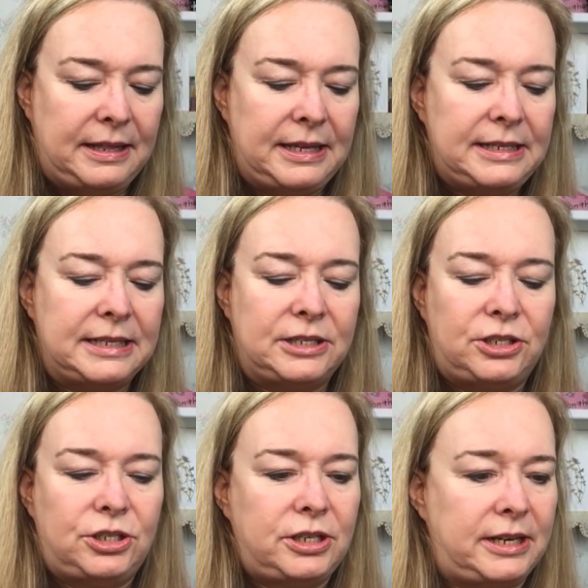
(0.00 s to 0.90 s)
this is
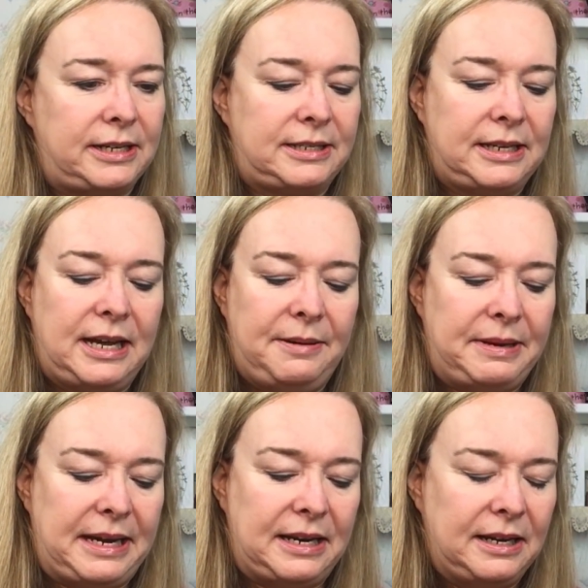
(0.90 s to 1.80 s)
just, I
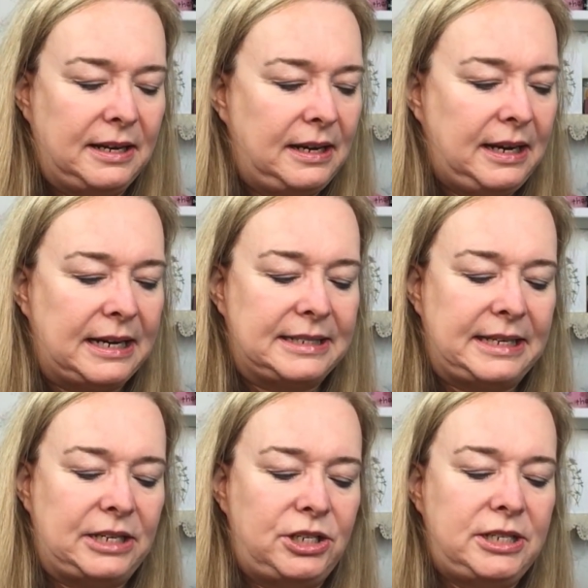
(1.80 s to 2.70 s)
mean, like I
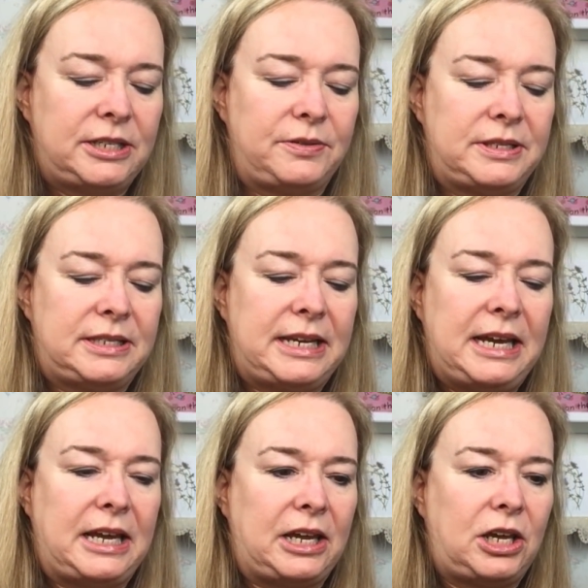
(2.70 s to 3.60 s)
say, just so
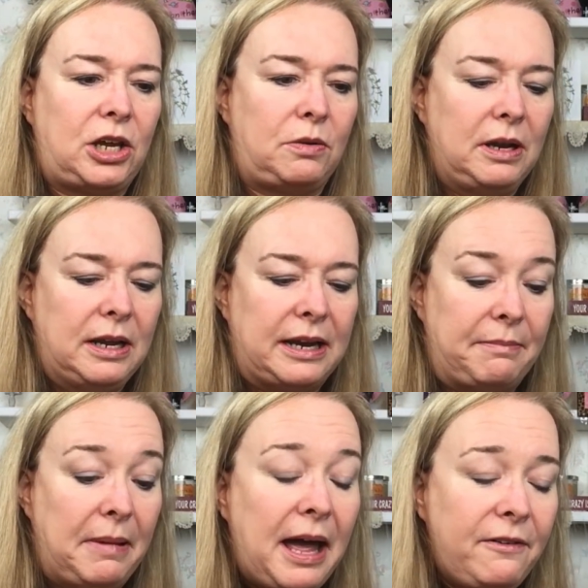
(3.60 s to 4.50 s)
stinking cute.
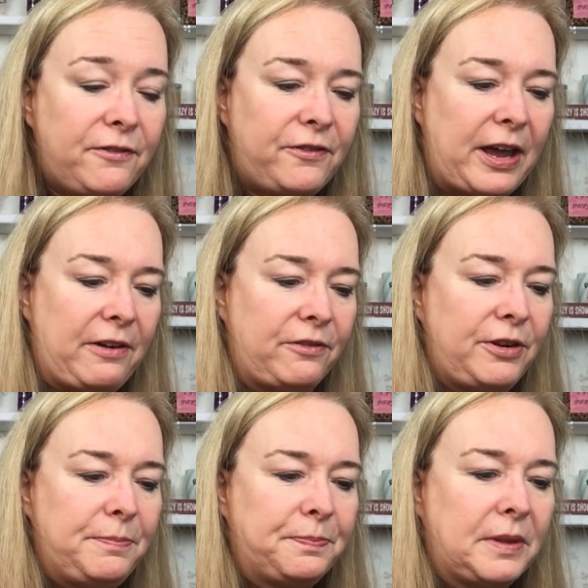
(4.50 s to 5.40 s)
Now, my
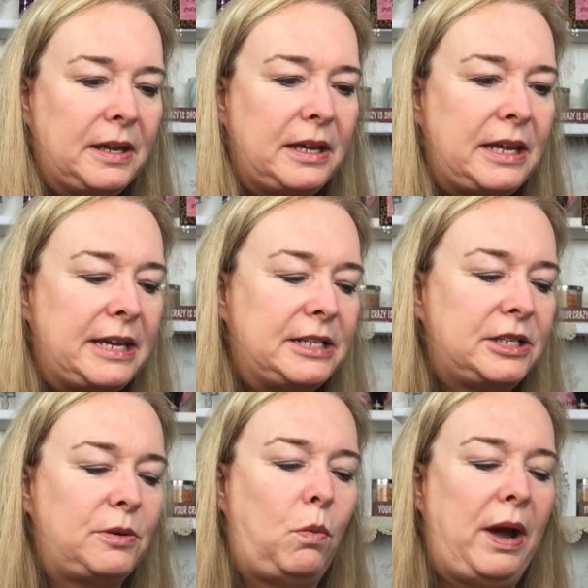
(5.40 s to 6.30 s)
favorite
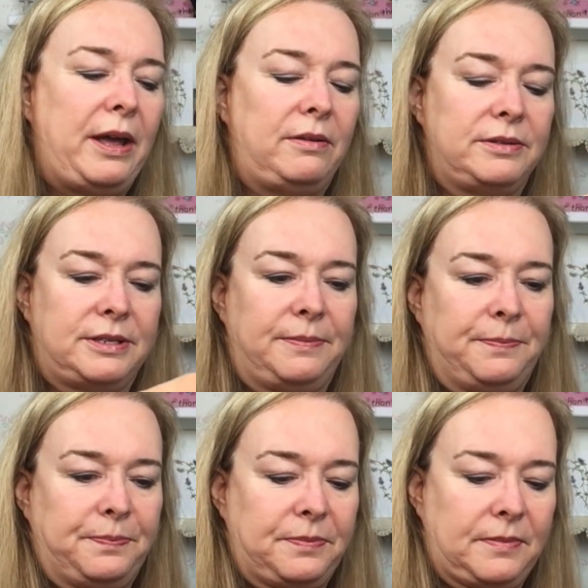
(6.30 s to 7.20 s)
is the whales.
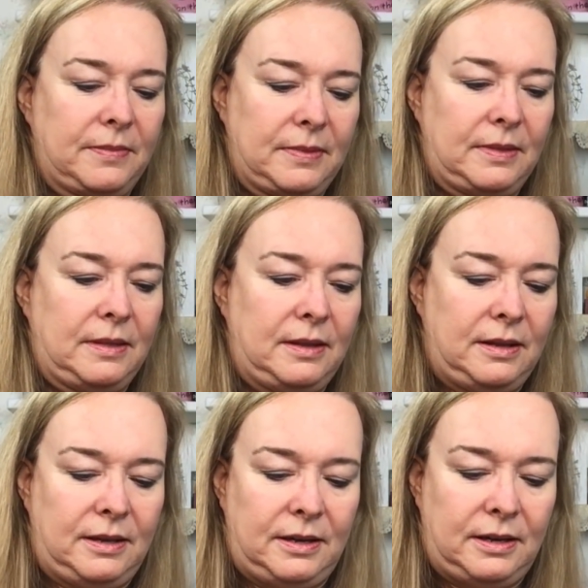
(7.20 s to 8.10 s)

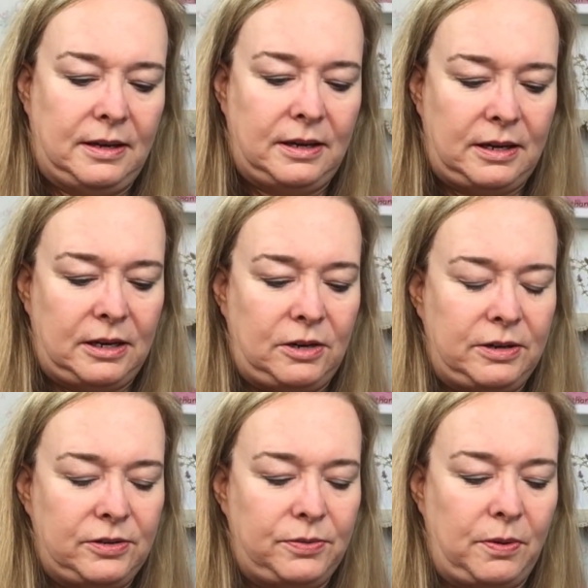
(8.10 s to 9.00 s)
And you
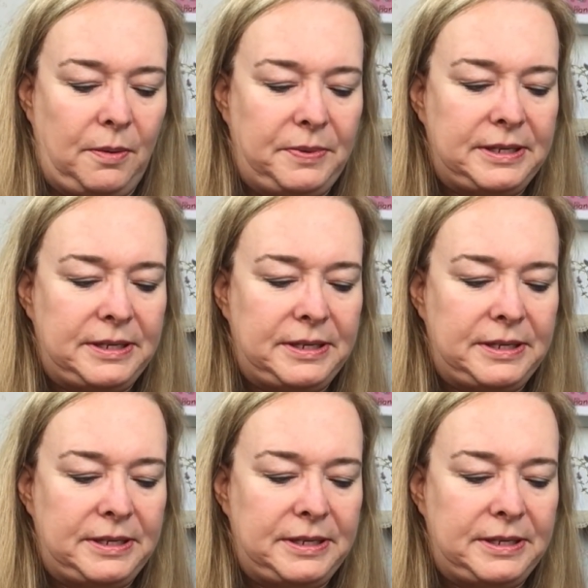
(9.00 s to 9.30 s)
just swap